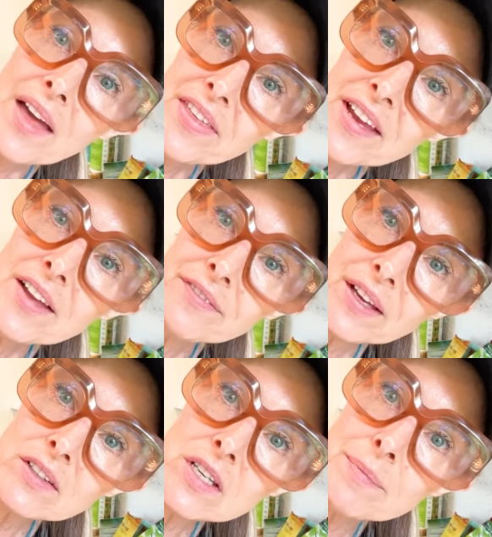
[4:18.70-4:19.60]
I think I
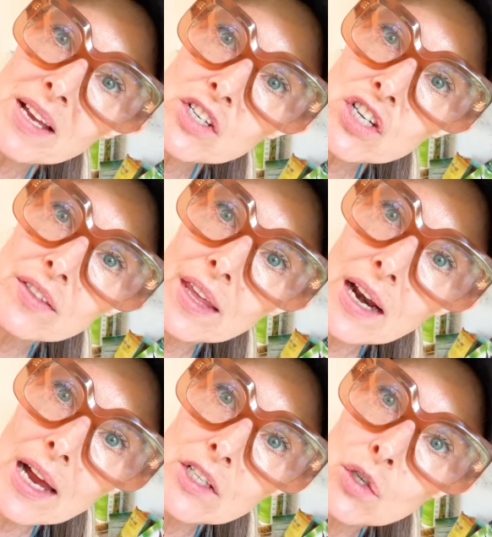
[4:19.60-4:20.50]
failed to mention that
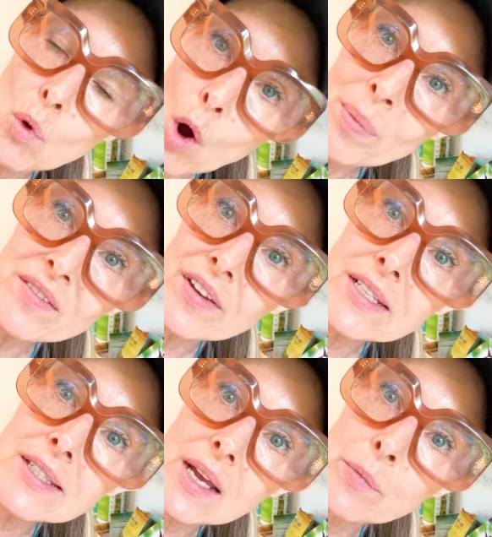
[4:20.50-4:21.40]
I do open
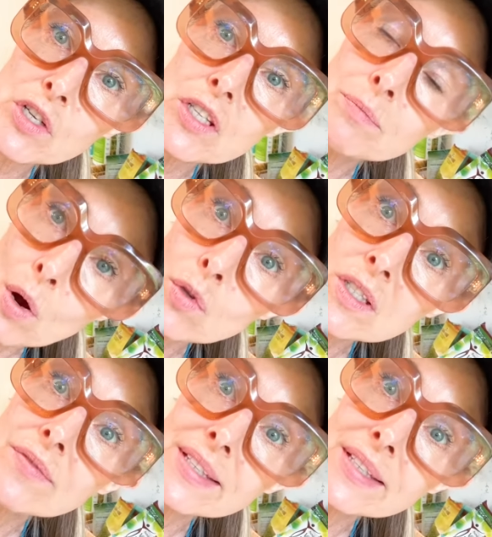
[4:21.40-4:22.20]
face sandwiches most of the